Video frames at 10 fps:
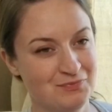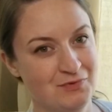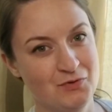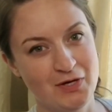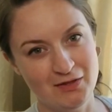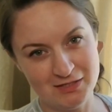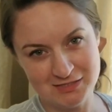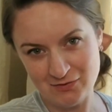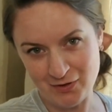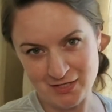Okay, let's
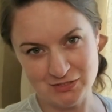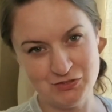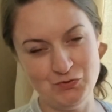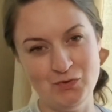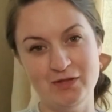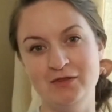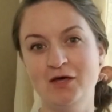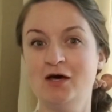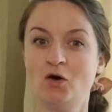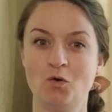get right into
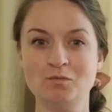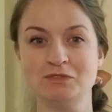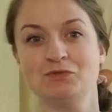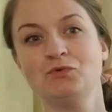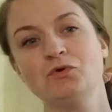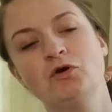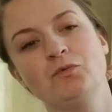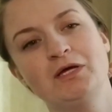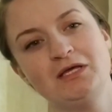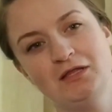the homeschool
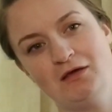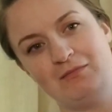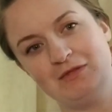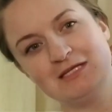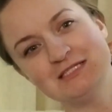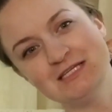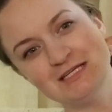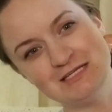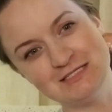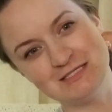curriculum. This
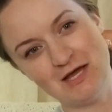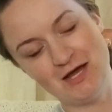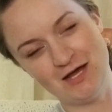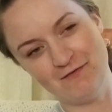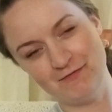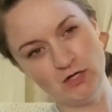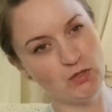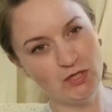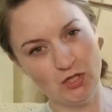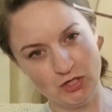is a
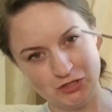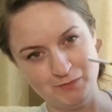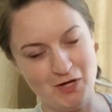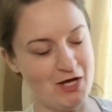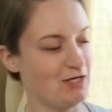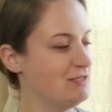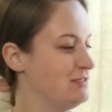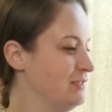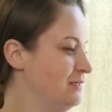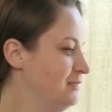very large box.
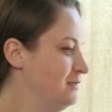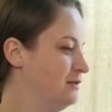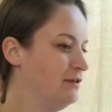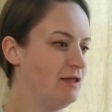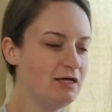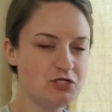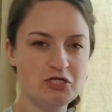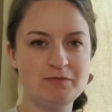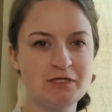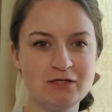They
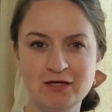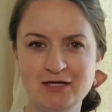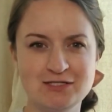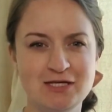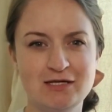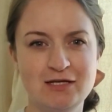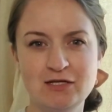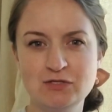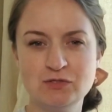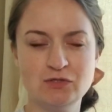shipped it, like I said,
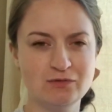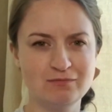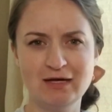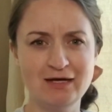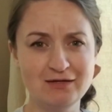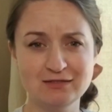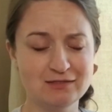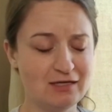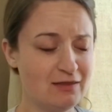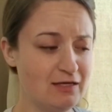and
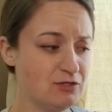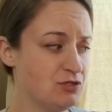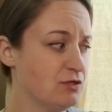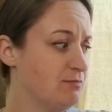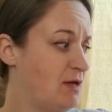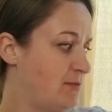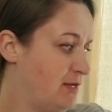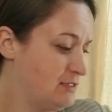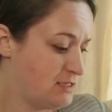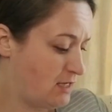I think it took maybe a
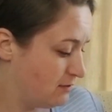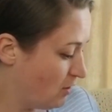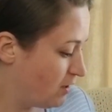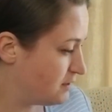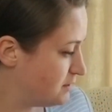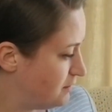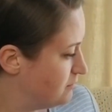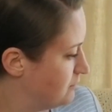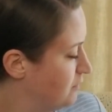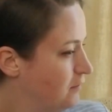day, honestly,
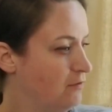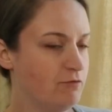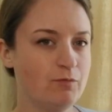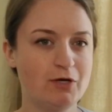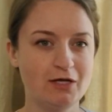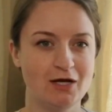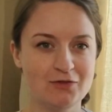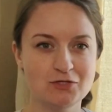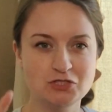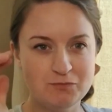from when I got
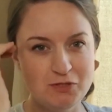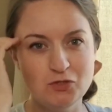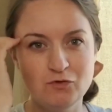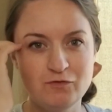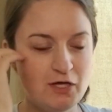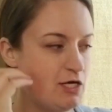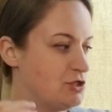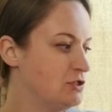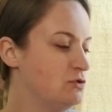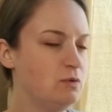the shipping
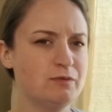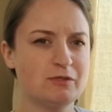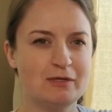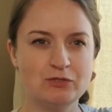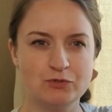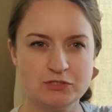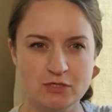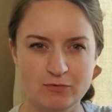notification to when it was on my doorstep.